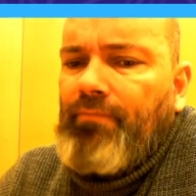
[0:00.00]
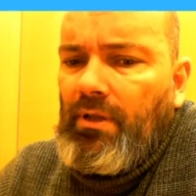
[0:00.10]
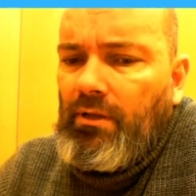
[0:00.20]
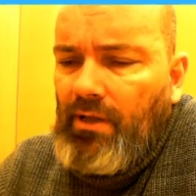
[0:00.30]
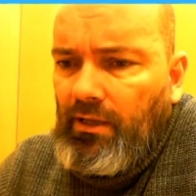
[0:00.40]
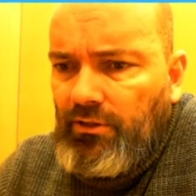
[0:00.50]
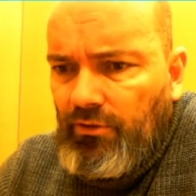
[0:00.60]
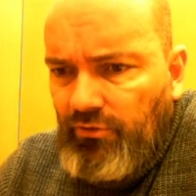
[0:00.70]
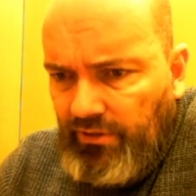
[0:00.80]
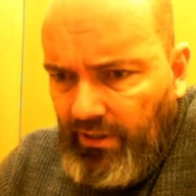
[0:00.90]
He tends
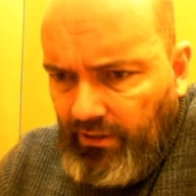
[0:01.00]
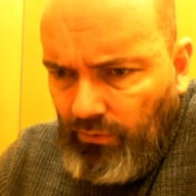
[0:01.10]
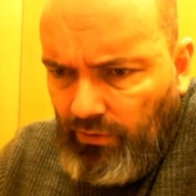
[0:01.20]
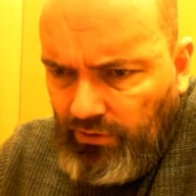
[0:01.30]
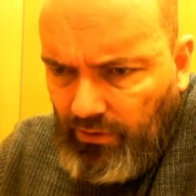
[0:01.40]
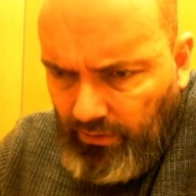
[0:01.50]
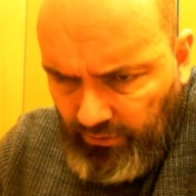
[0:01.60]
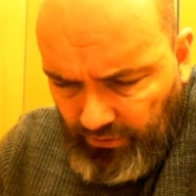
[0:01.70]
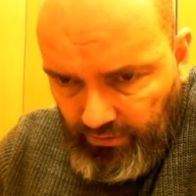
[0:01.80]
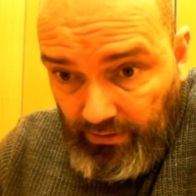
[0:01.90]
to stick to his
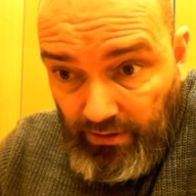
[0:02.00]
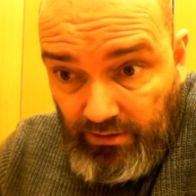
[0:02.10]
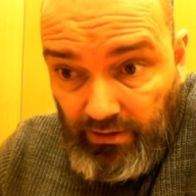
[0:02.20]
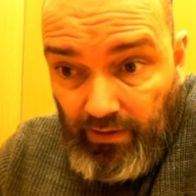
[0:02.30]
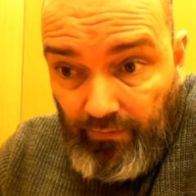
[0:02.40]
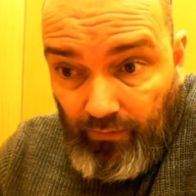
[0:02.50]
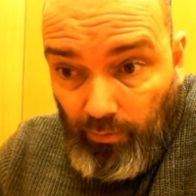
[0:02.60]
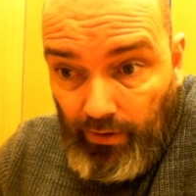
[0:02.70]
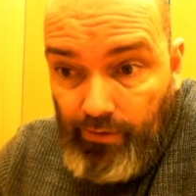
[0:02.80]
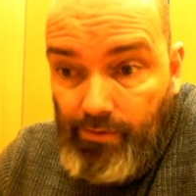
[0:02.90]
guns and he's an E4
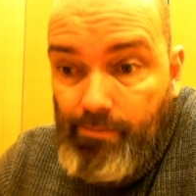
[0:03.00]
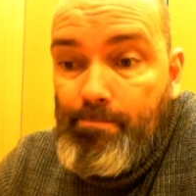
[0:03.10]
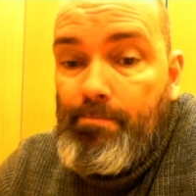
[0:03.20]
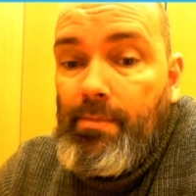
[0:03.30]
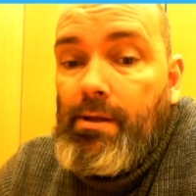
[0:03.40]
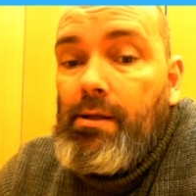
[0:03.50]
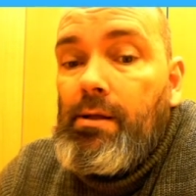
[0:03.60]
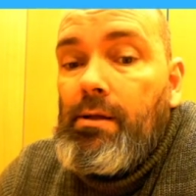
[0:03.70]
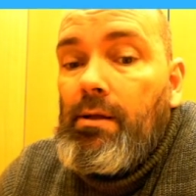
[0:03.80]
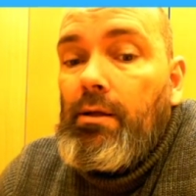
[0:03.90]
player.
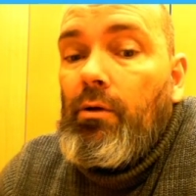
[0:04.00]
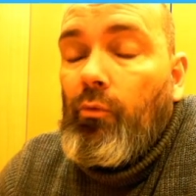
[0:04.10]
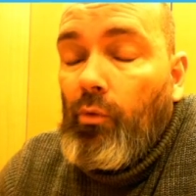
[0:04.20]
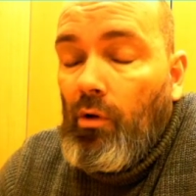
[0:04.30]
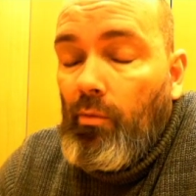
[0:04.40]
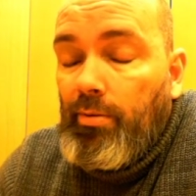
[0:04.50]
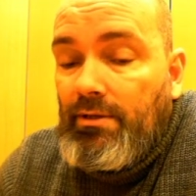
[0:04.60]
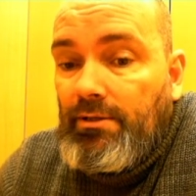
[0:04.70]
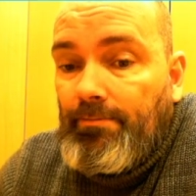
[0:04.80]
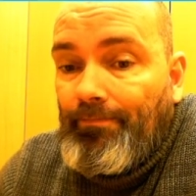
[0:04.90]
Ruy Lopez.